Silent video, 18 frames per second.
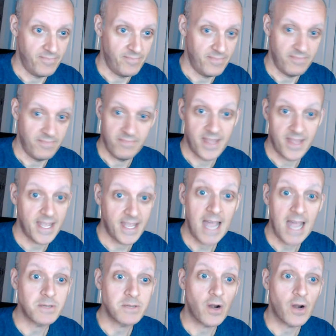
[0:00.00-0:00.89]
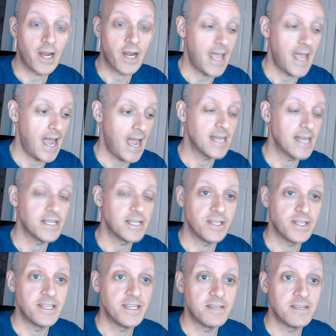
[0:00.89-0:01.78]
the games aren't canon to
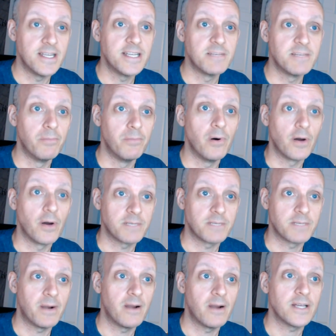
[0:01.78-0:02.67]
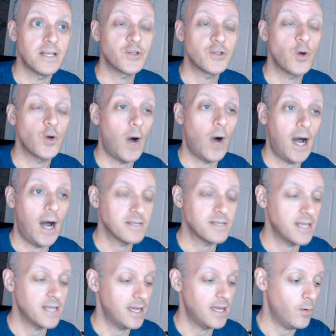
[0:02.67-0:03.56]
these these books apparently. So I was
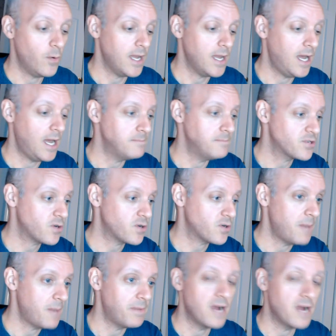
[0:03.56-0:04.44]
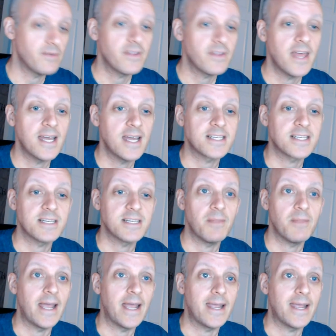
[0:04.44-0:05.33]
like, okay, I'm scrapping everything except
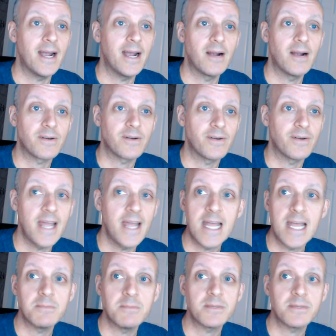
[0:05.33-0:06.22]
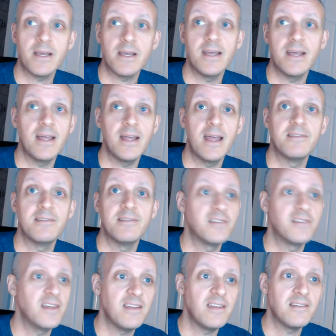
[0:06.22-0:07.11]
like character names and, and
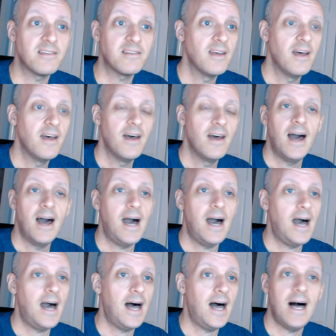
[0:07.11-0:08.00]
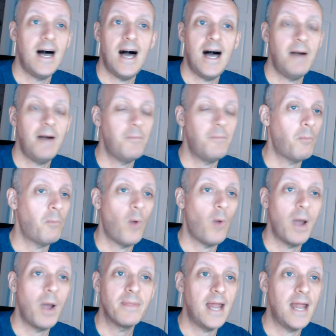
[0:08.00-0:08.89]
cities. Uh, I'm, I'm
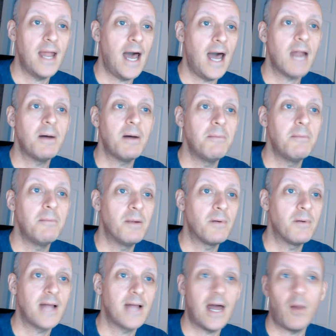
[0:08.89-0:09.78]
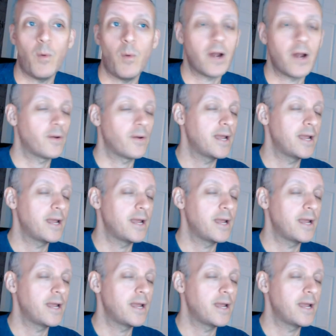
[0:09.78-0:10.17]
wiping that out of my memory. I don't want to create